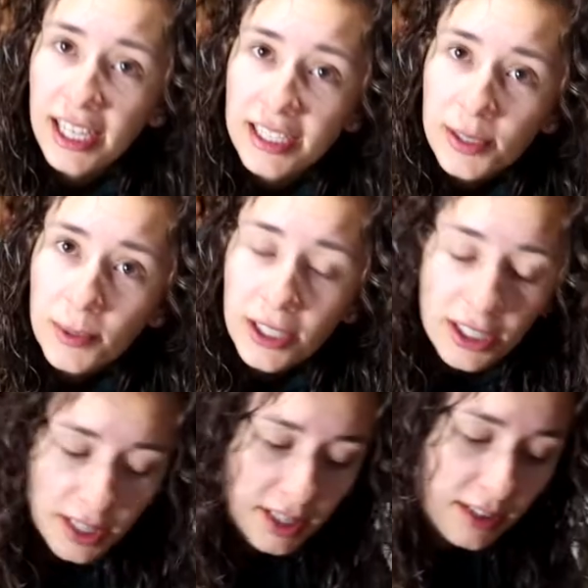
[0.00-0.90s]
is
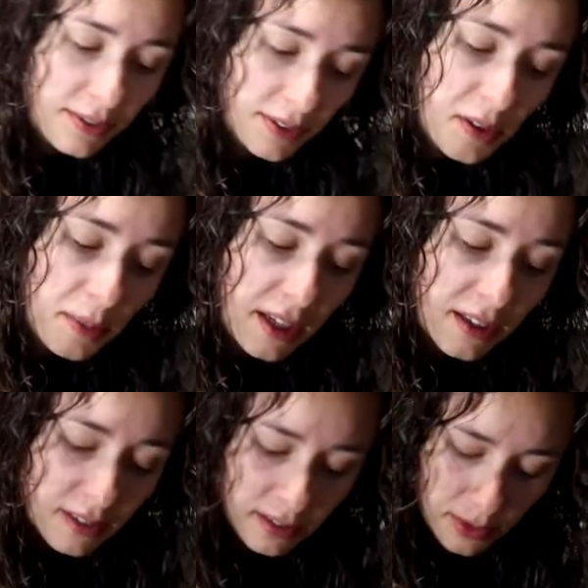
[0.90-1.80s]
worth
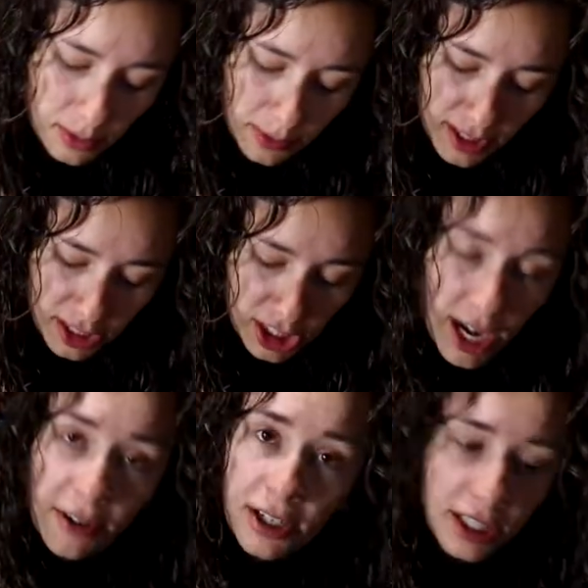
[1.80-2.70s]
filming with
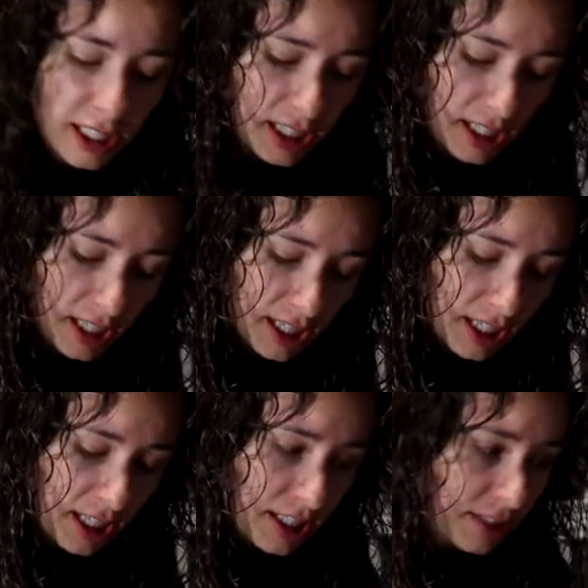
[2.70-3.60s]
showered,
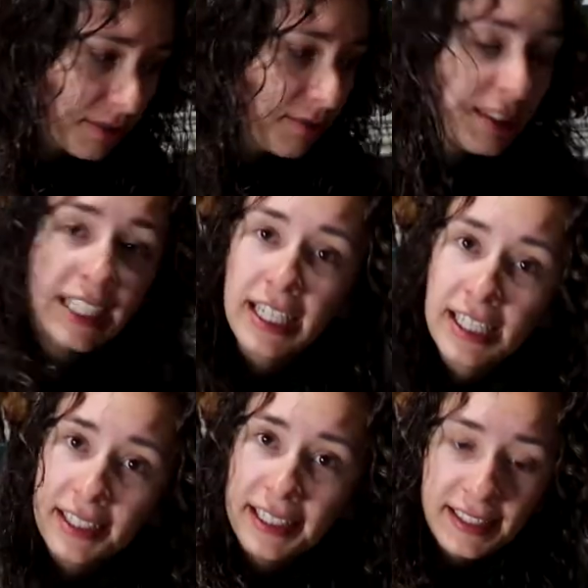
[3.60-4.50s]

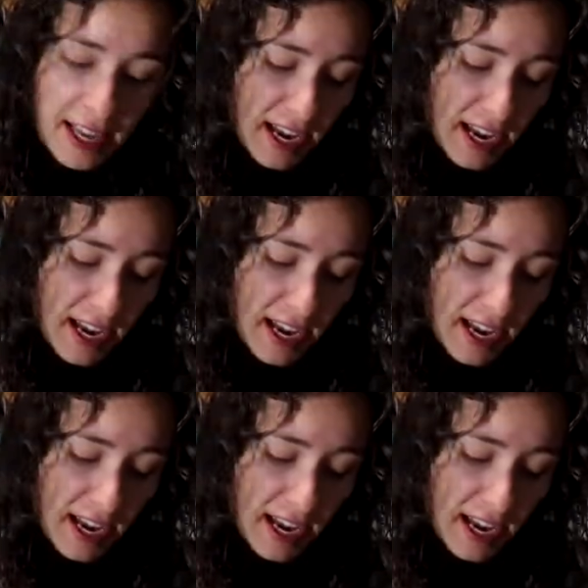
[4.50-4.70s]
ridiculous